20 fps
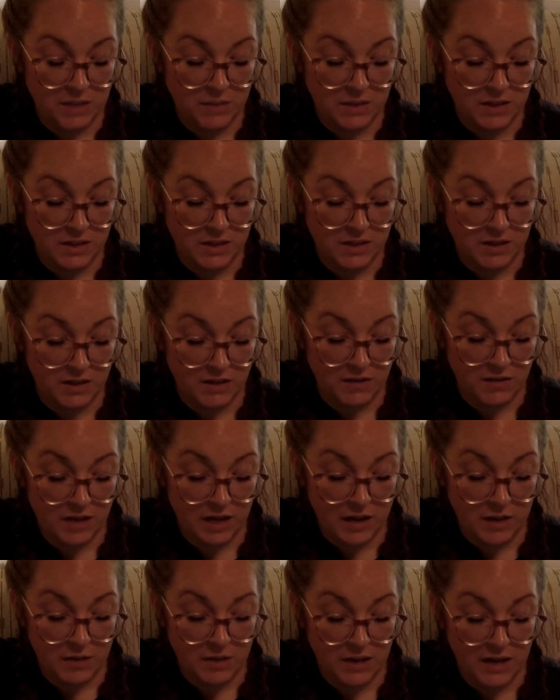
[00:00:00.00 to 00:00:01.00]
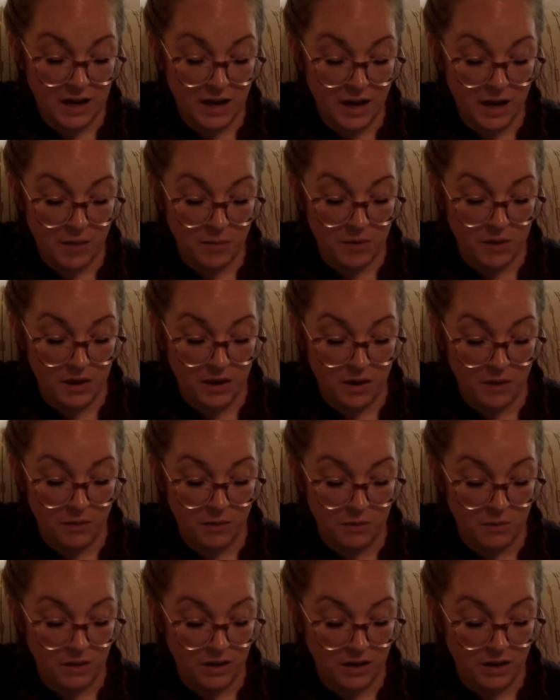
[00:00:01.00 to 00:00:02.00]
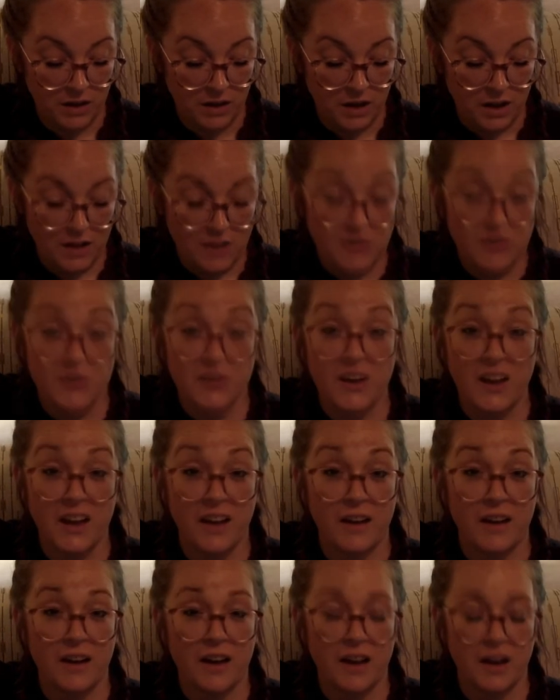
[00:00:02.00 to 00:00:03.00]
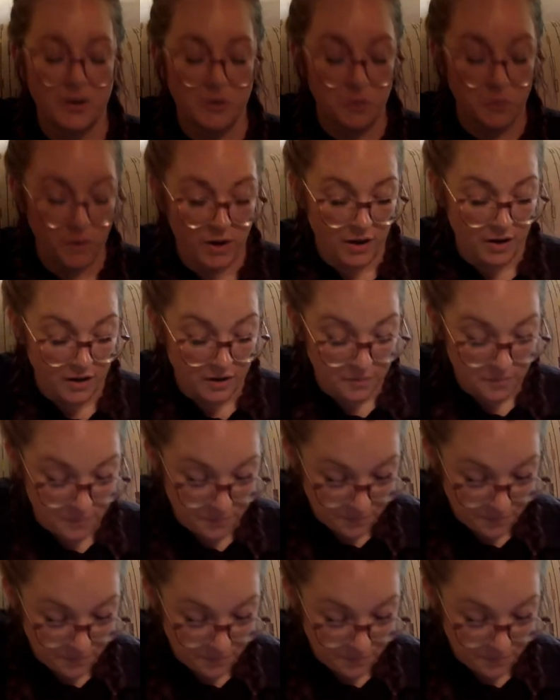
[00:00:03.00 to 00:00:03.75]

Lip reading: myself how unhappy I would be the day I had to wear it.